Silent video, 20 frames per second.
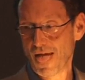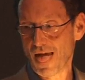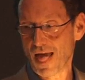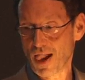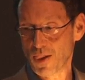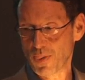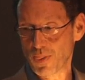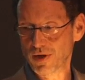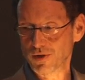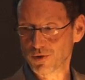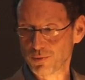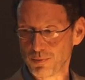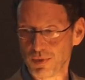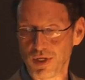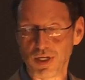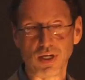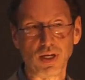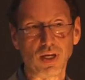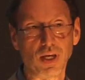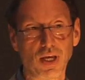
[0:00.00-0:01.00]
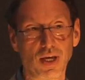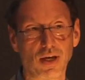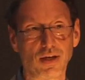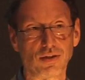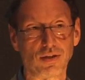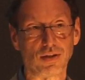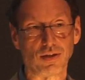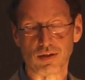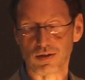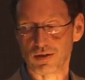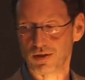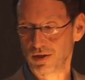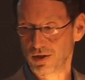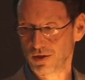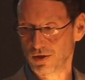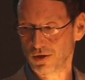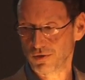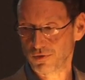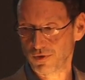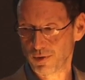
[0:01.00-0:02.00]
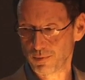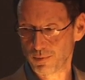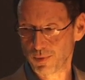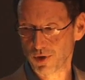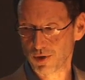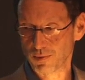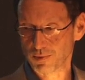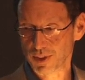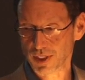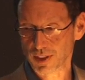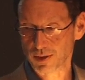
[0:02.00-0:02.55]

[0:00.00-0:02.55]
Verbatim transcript: And there's meaning, as in uh, Gottfried Boehm's